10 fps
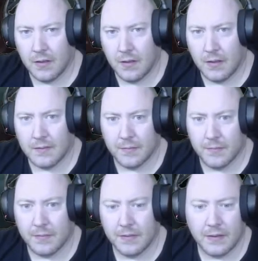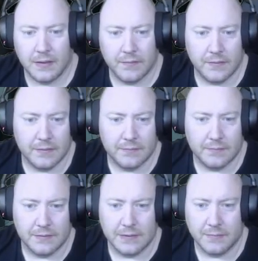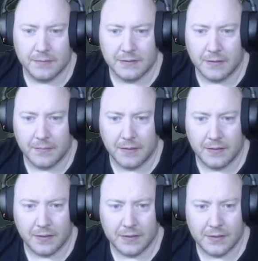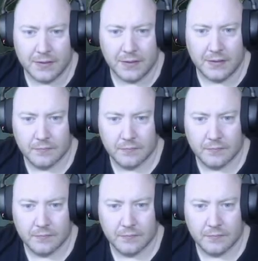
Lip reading: That's some evil demon summoning looking shit.